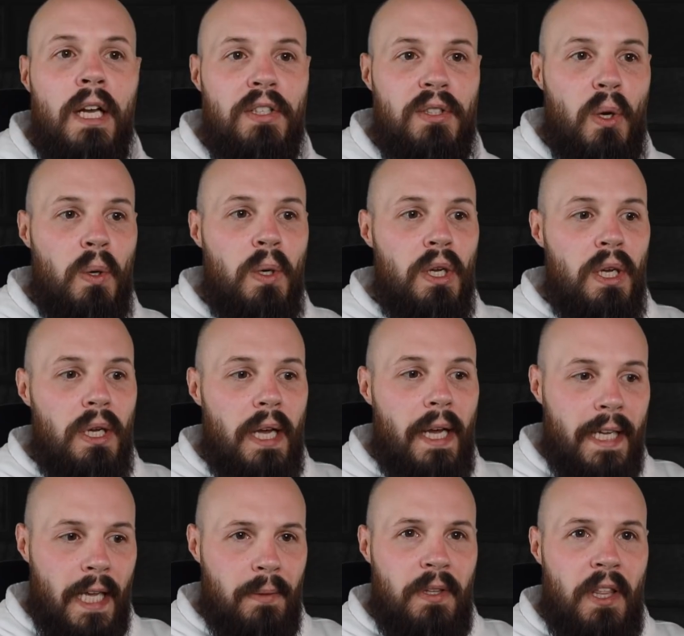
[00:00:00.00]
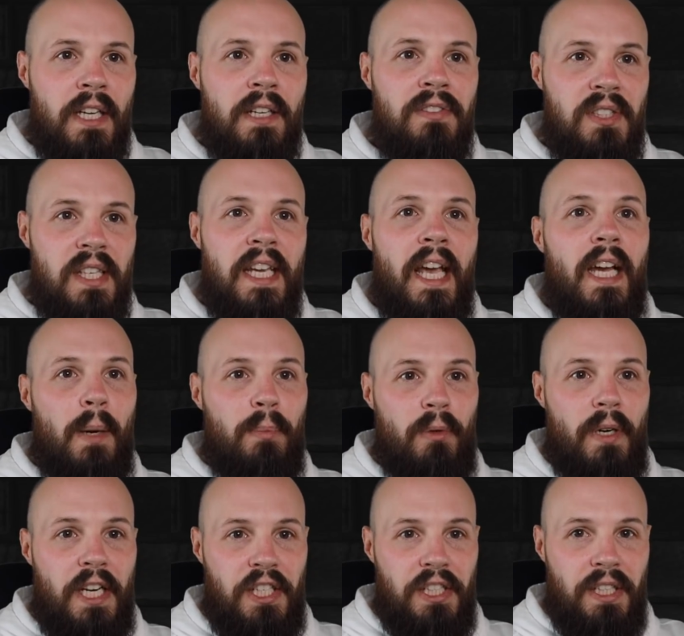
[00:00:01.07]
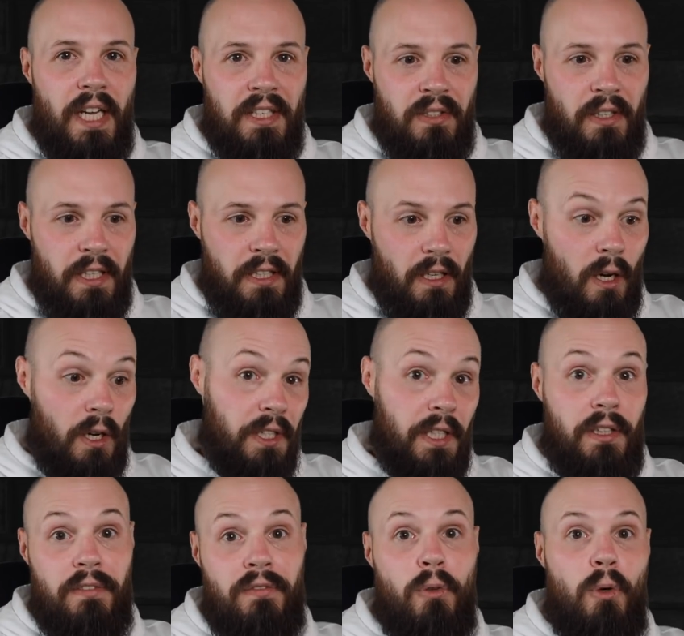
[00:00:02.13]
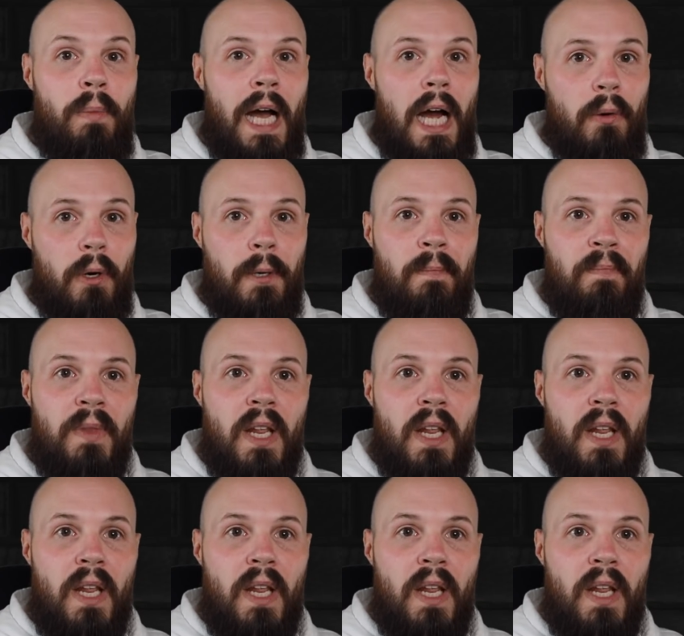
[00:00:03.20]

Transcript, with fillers: So Again, think of CK operation as like, oh, you get the full power.